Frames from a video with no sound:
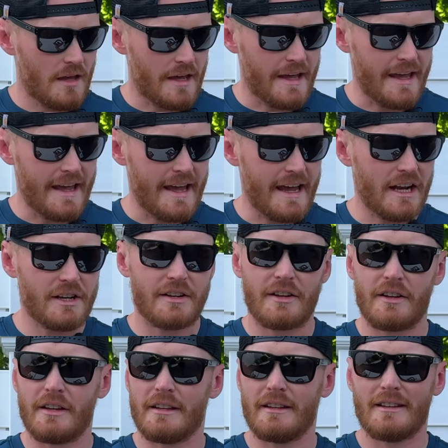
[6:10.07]
And
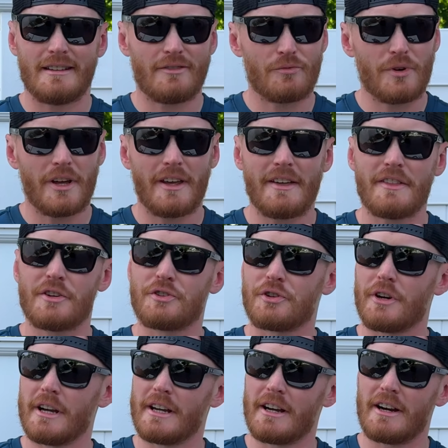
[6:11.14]
really the
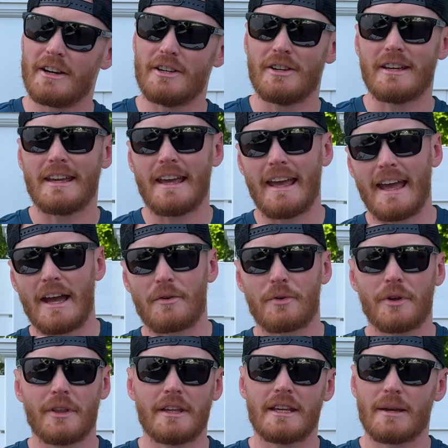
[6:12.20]
trigger, you can't
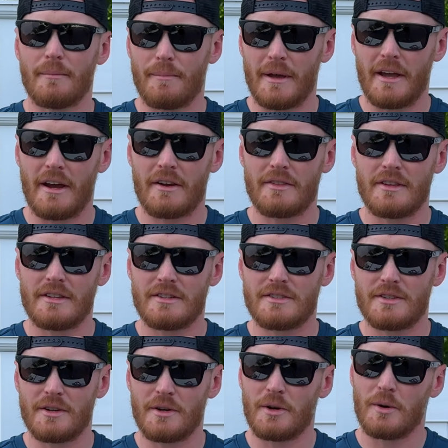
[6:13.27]
really compare these
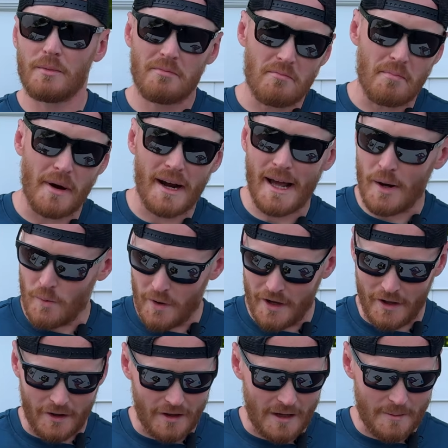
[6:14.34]
two, but I
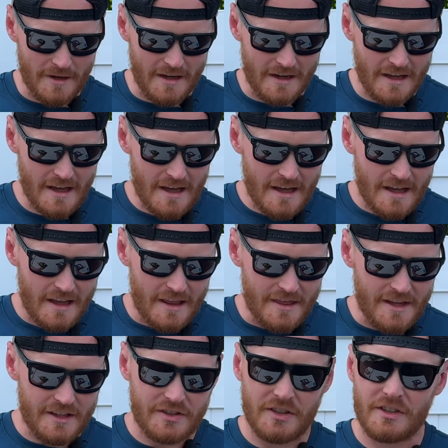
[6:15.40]
will. I mean,
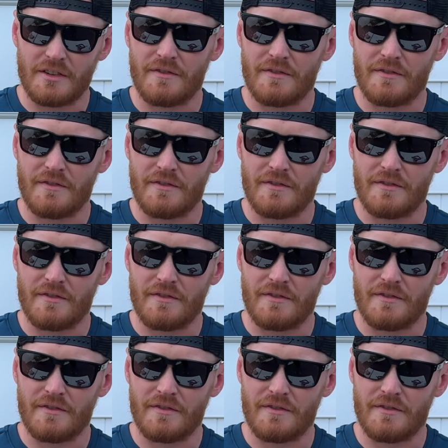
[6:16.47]
this is a